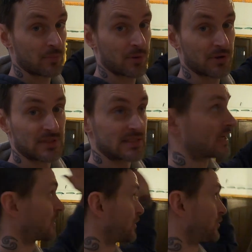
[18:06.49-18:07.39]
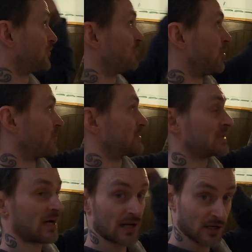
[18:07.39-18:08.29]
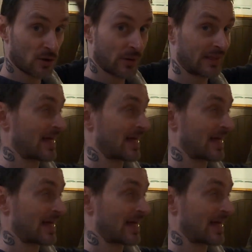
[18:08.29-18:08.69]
to put the tongue and groove boards going